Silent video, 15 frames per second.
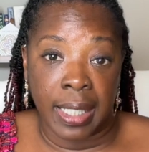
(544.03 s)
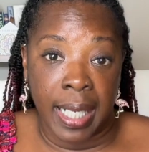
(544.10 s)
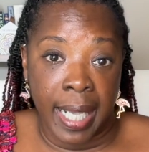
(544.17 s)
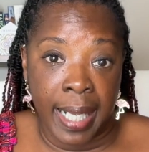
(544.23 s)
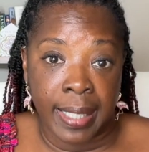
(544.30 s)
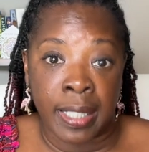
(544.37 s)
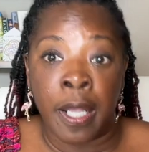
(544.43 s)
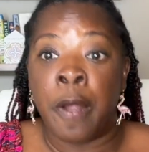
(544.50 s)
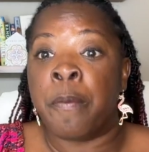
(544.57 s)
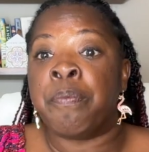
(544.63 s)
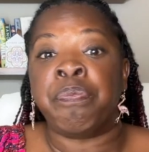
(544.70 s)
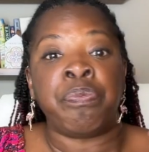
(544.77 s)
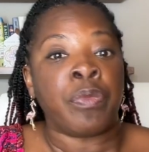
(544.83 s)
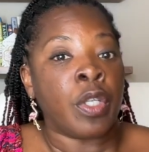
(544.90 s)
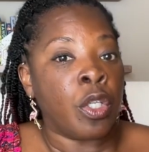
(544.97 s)
class,
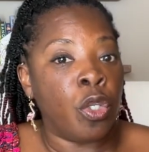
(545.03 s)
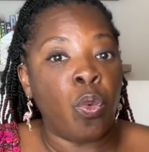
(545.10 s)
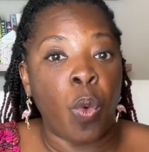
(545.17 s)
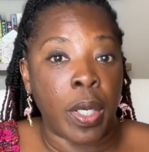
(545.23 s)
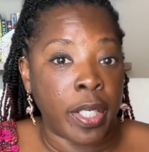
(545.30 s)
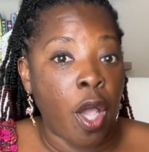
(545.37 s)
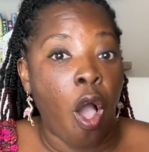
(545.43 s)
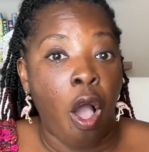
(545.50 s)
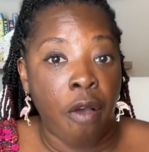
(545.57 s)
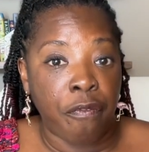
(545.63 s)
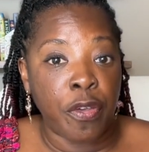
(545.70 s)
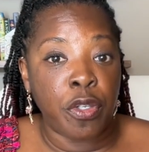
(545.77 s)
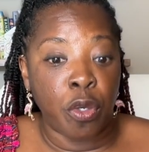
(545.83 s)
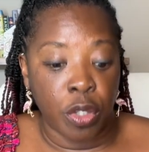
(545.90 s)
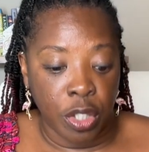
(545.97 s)
you want to
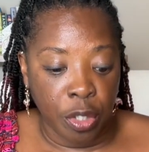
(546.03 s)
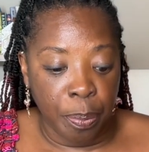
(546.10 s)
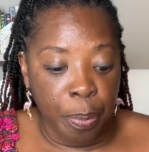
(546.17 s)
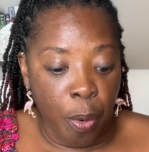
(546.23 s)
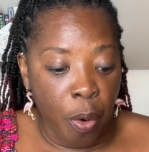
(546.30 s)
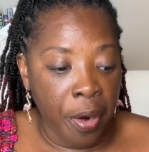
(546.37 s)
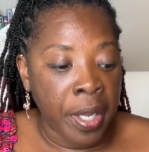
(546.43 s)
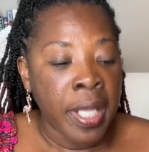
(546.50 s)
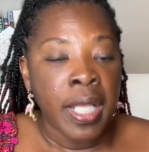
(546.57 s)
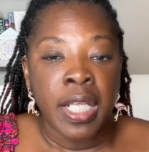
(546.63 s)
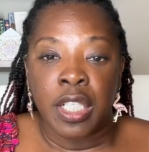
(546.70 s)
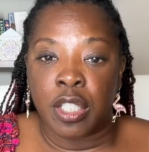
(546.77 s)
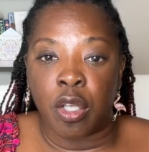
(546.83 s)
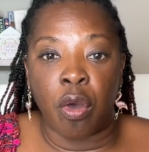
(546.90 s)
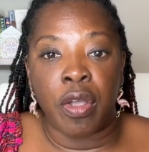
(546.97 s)
offer your support.
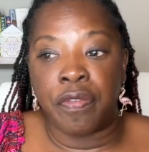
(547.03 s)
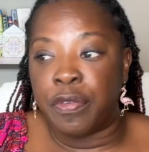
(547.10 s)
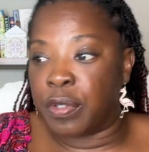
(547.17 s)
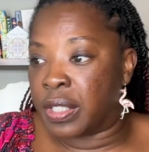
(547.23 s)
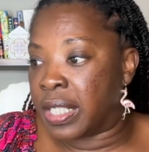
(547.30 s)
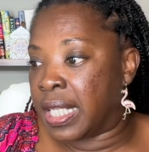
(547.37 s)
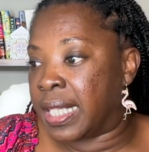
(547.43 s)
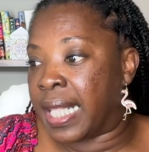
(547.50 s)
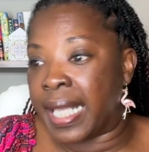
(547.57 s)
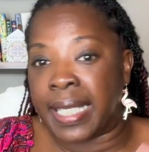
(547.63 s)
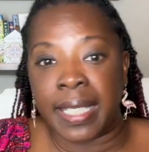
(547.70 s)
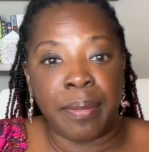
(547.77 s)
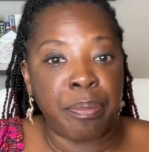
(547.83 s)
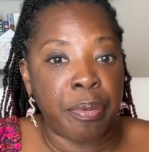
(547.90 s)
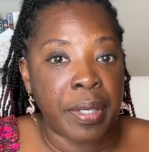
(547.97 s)
So if you see they
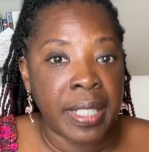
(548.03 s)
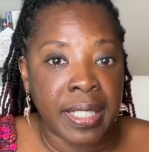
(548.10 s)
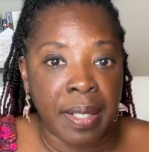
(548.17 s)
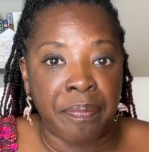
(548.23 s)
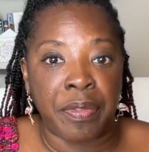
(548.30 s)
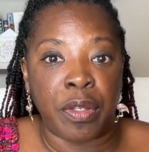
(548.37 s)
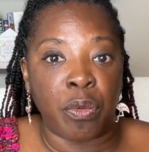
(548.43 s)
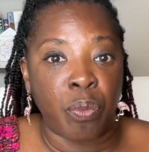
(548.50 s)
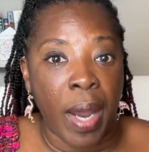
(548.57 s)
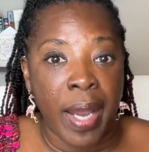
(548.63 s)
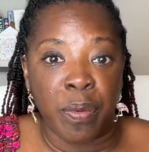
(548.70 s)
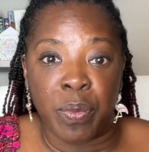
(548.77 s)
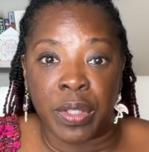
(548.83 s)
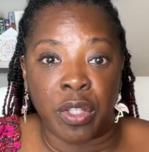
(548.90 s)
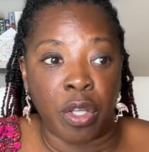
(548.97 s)
didn't bring something to
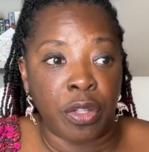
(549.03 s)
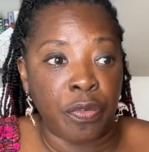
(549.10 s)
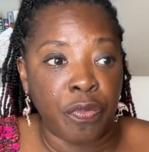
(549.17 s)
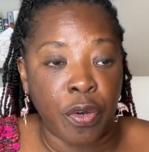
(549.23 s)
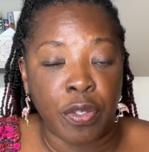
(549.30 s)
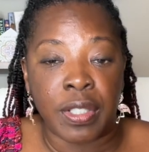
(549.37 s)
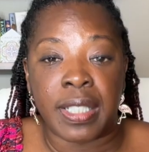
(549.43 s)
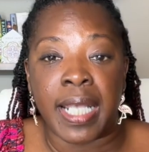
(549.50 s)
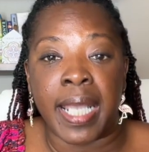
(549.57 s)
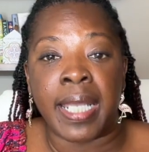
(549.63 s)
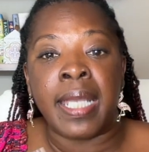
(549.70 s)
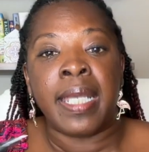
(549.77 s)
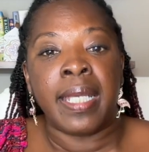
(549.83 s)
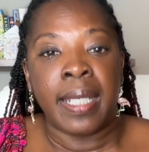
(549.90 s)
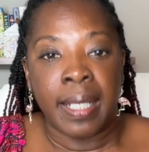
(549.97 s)
write with on the first
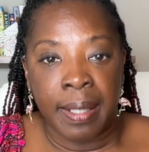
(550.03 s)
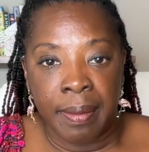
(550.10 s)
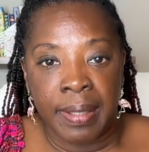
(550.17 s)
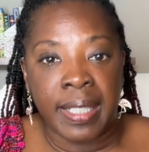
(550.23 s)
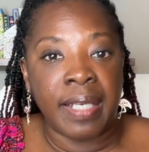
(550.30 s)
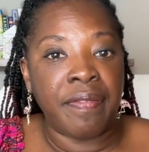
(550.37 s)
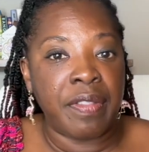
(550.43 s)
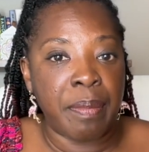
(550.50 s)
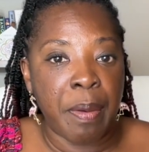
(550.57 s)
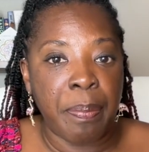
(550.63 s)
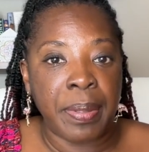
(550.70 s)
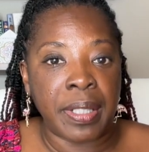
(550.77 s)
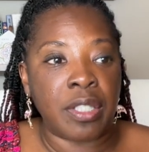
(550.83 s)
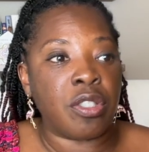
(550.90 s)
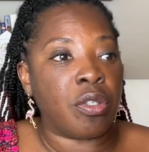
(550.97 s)
day, give them a
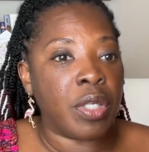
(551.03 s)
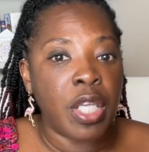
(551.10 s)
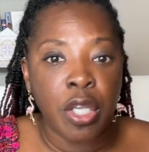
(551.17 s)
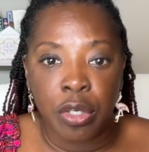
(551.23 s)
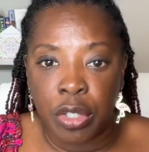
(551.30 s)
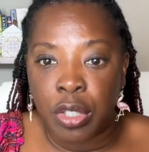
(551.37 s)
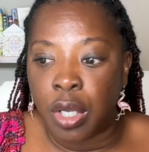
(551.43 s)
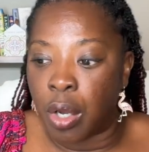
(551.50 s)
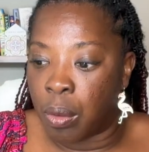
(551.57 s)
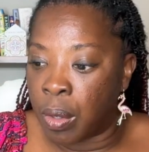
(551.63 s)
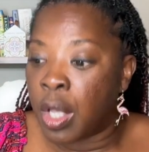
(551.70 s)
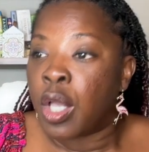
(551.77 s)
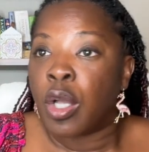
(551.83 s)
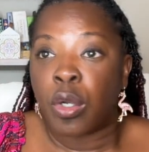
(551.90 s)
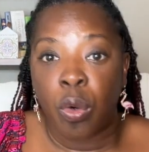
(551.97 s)
pencil. Here you go.
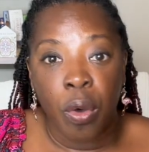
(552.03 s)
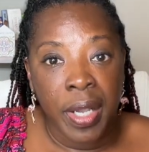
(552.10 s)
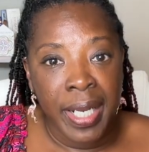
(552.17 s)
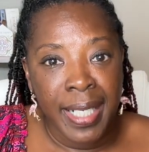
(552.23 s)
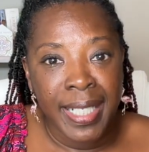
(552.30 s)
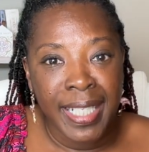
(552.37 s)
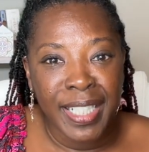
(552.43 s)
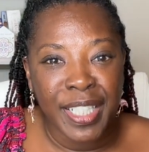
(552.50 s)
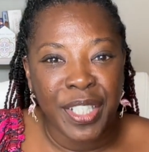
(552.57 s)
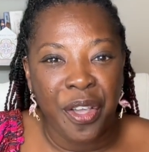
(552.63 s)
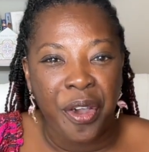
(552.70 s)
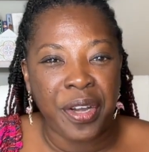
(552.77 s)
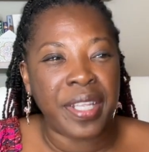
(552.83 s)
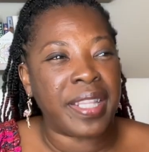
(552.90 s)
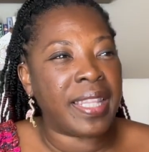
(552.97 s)
Go ahead and get
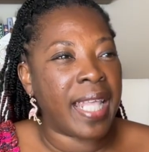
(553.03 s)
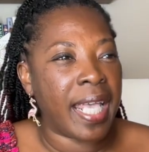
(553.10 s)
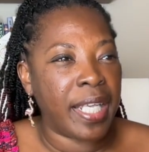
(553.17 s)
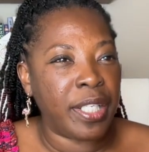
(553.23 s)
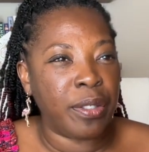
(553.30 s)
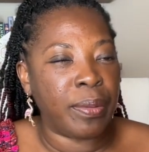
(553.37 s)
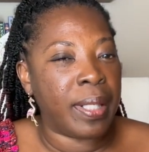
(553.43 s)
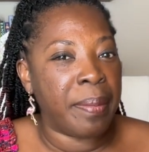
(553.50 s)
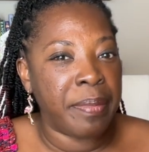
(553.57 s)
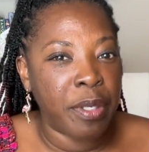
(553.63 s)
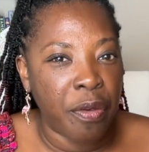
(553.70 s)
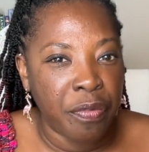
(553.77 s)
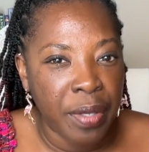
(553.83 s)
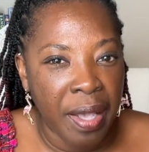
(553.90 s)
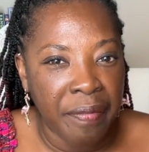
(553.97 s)
started. Thank you. Let me
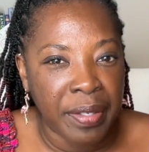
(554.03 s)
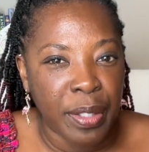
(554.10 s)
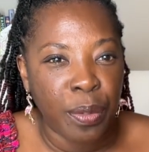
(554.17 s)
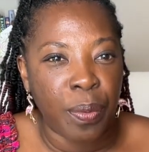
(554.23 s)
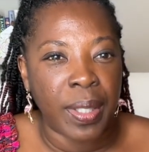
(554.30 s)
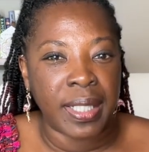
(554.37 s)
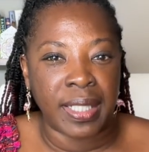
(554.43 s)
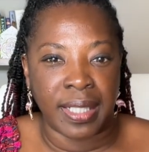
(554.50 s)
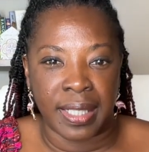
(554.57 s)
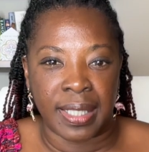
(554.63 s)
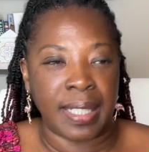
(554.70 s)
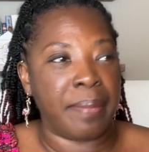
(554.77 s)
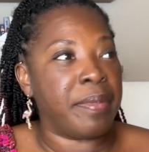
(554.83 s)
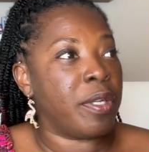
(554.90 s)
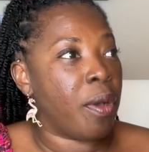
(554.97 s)
know if you have any
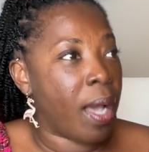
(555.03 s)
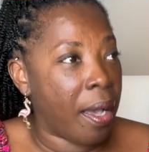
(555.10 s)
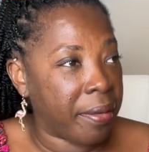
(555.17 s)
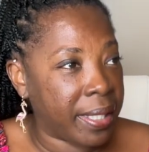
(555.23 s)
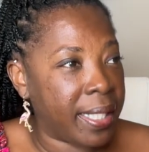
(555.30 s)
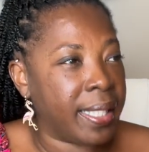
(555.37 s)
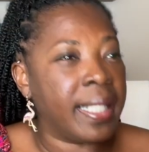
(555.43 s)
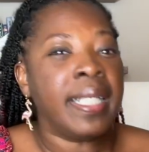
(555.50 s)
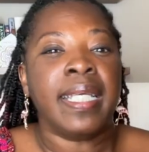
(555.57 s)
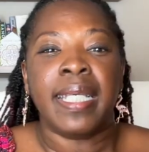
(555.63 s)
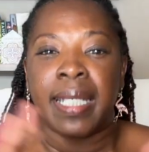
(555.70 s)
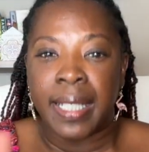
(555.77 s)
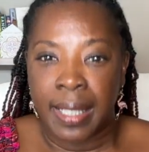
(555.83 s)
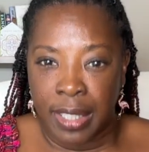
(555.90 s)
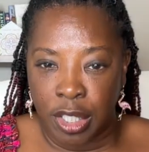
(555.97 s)
questions. Let me know how I can
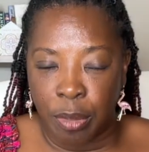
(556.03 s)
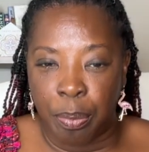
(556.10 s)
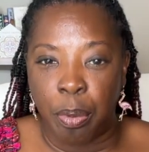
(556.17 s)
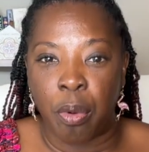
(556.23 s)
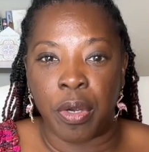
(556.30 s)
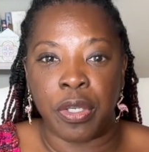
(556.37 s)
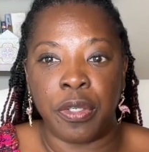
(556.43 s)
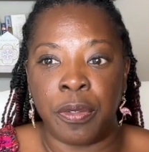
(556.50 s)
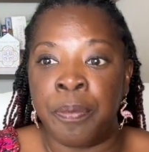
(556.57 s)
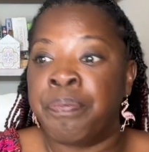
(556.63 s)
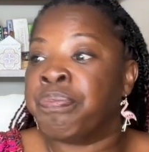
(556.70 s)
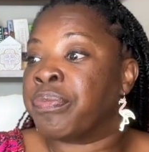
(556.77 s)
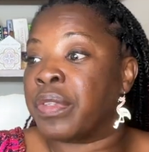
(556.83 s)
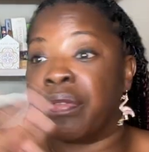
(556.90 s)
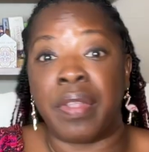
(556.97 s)
support you.
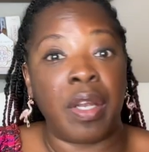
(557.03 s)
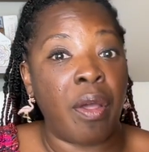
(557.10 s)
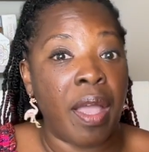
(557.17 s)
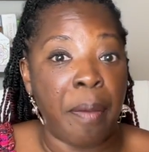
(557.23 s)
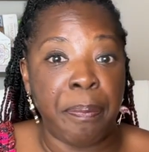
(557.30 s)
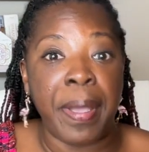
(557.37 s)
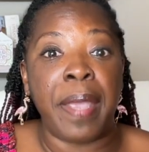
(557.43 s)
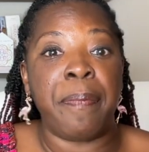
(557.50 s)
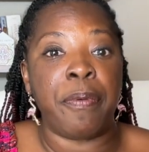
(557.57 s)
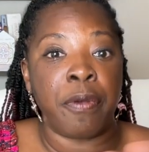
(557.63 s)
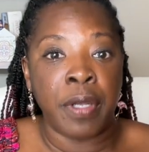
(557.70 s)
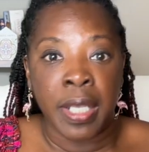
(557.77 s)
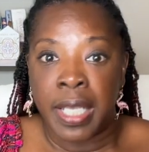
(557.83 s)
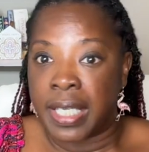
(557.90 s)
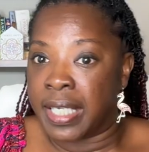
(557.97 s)
If they don't have
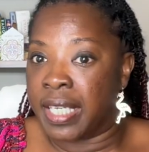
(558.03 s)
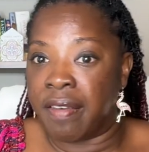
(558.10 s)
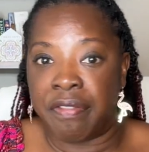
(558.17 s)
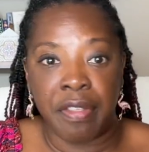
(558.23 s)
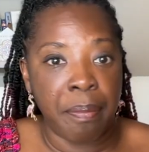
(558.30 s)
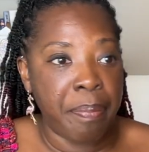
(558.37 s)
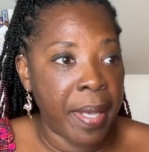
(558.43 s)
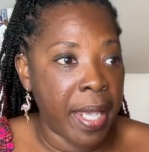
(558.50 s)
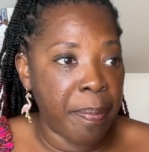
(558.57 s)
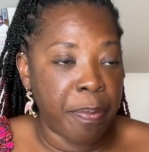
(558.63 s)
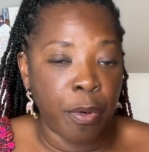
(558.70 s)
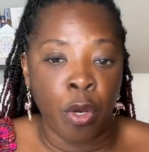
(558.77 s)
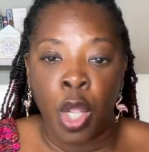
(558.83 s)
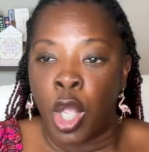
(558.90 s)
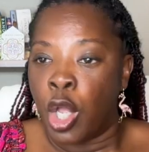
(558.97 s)
paper, give them
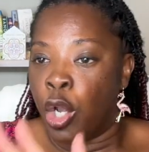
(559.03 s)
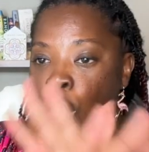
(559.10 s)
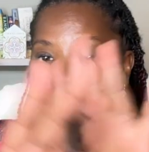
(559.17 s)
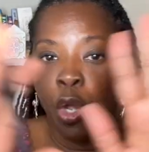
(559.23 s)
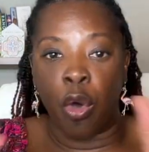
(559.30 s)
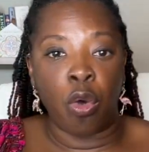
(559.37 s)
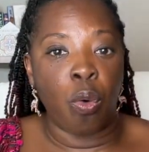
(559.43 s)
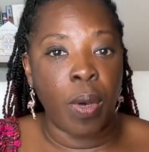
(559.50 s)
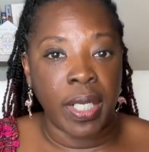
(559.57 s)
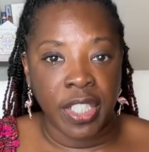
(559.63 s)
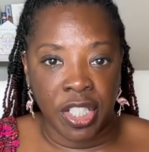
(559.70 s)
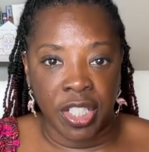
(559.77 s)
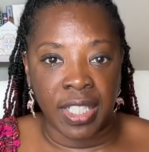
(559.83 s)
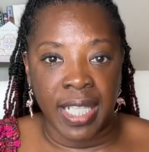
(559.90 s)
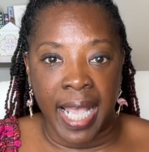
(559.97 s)
paper. No
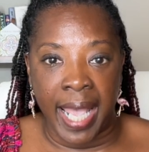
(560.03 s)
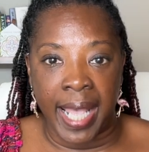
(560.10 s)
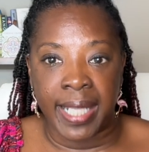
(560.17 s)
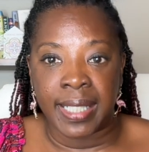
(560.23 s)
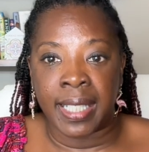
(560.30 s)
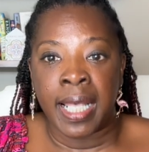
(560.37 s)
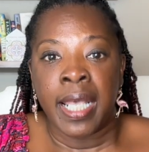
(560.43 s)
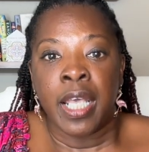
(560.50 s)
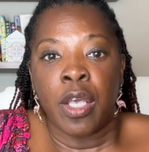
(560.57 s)
questions asked.